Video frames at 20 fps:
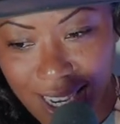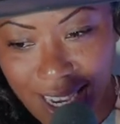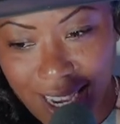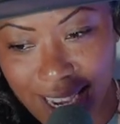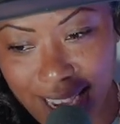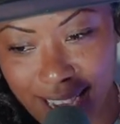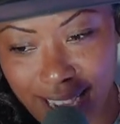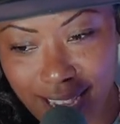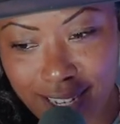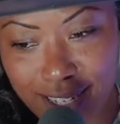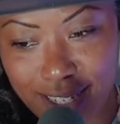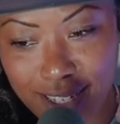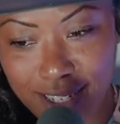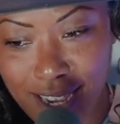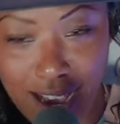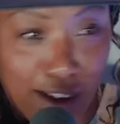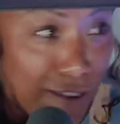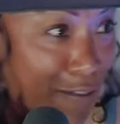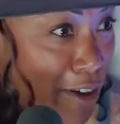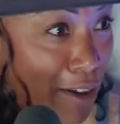And
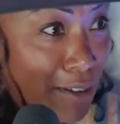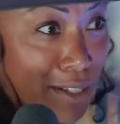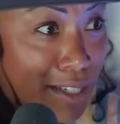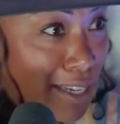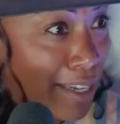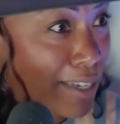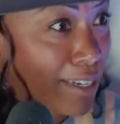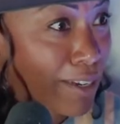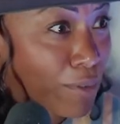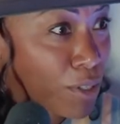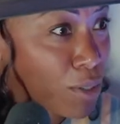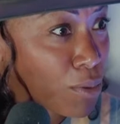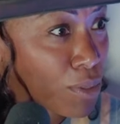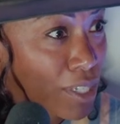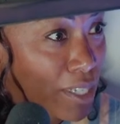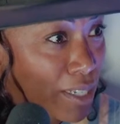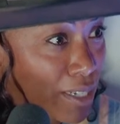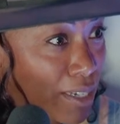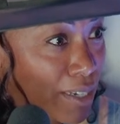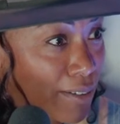I felt it and it was
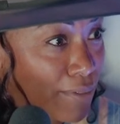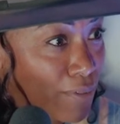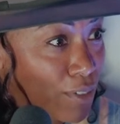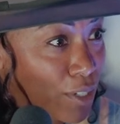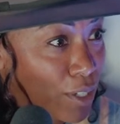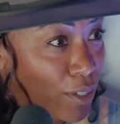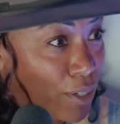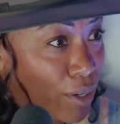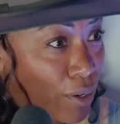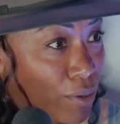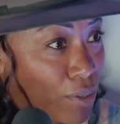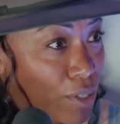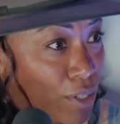received, you know?